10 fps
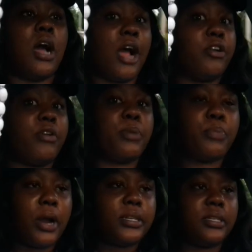at
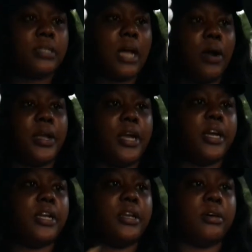great prices out here
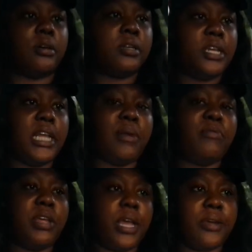in the
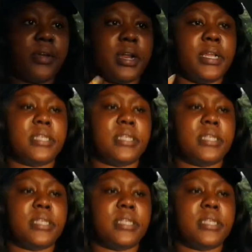DMV area,